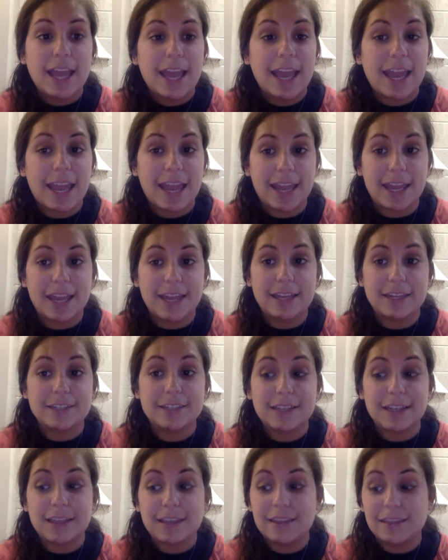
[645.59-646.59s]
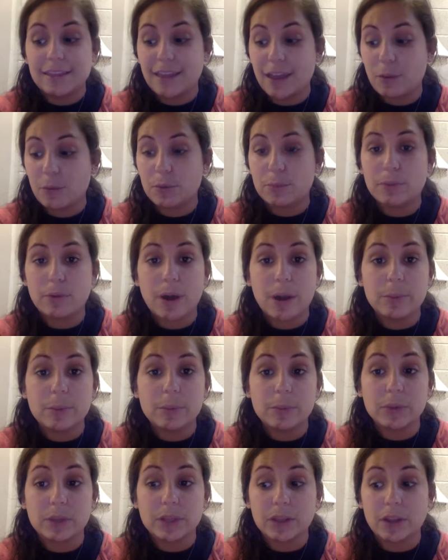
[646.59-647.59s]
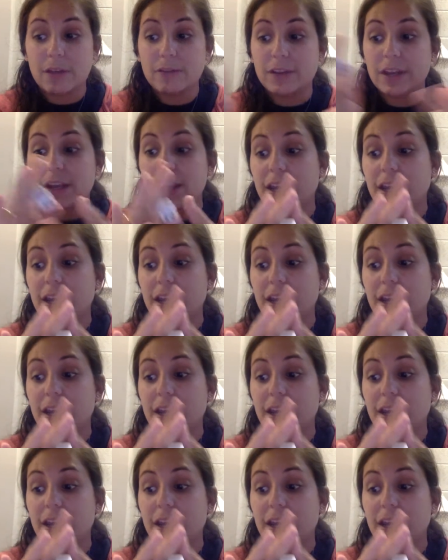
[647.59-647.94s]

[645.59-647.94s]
and they would probably love it.